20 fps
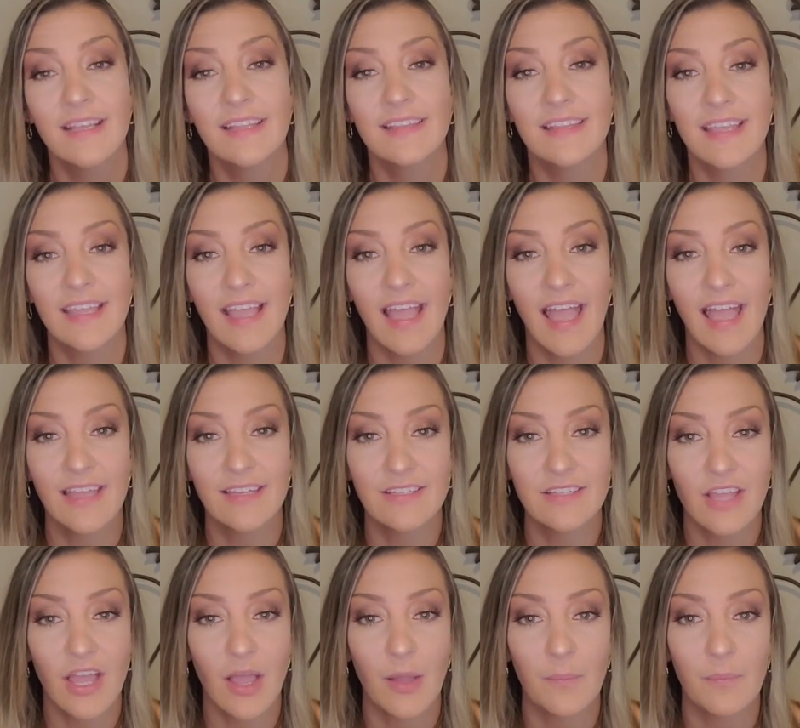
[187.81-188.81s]
They
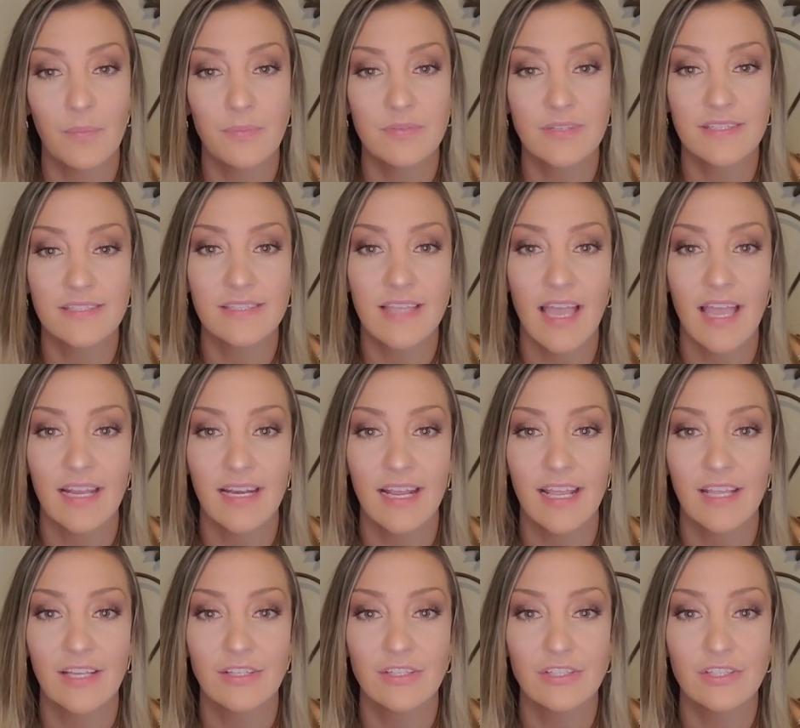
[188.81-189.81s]
end up
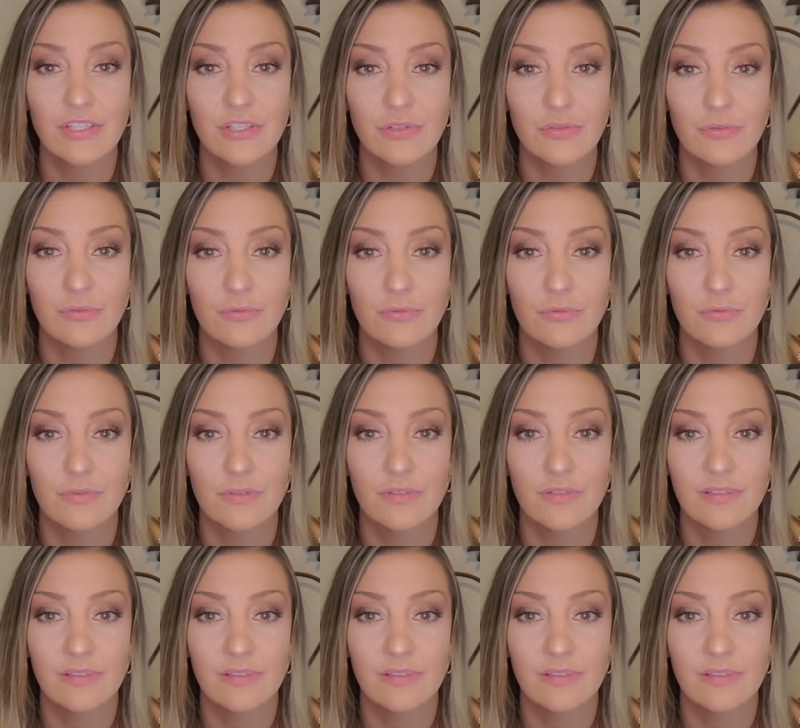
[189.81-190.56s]
deciding to